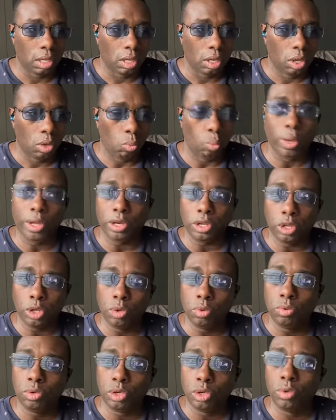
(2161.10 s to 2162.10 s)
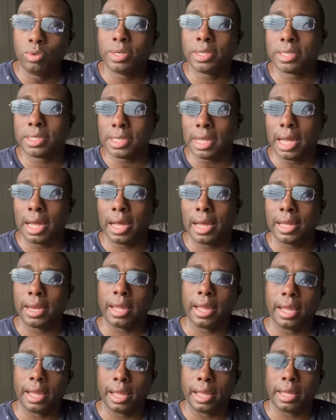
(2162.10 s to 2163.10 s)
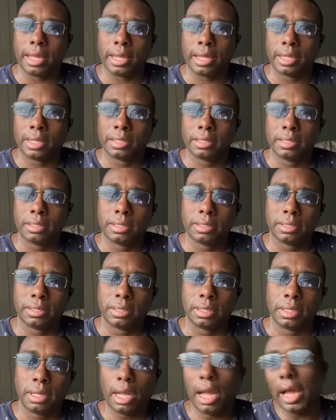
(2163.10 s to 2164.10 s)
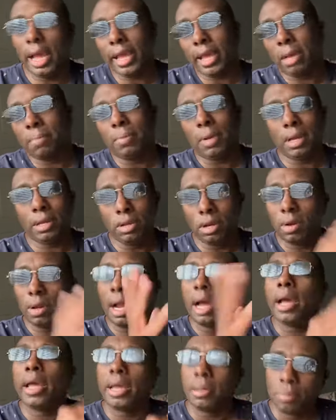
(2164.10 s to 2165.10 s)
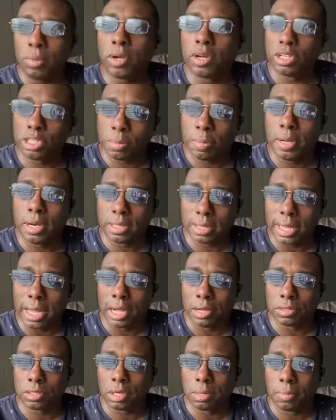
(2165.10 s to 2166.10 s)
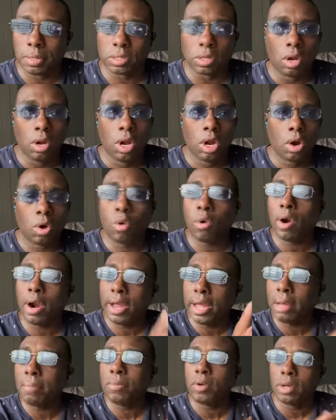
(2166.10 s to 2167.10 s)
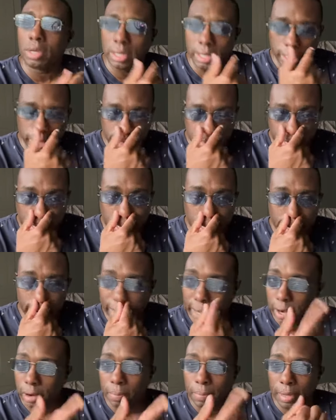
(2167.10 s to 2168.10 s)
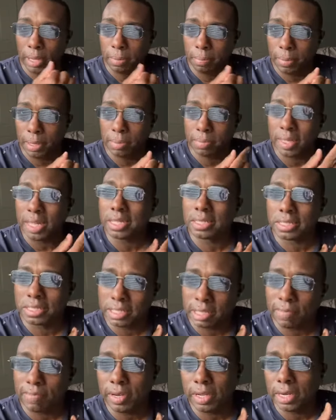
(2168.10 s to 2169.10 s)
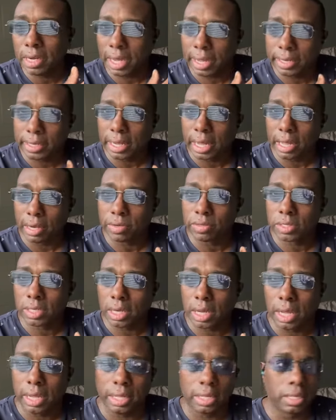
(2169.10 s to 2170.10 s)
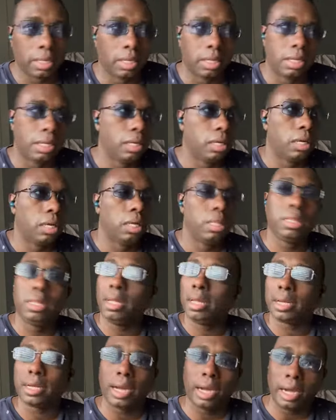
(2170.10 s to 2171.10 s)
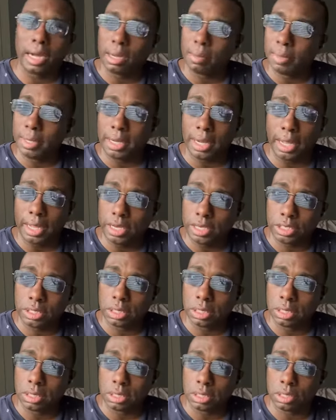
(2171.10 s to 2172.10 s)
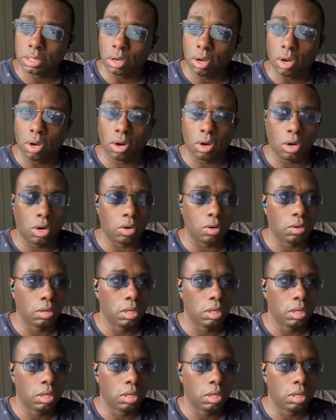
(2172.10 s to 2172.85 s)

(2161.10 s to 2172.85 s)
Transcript: when you do decide, hey, I am going to spend $1,000 a month, or I am going to get that Airbnb that's $79 a night. The accommodations are,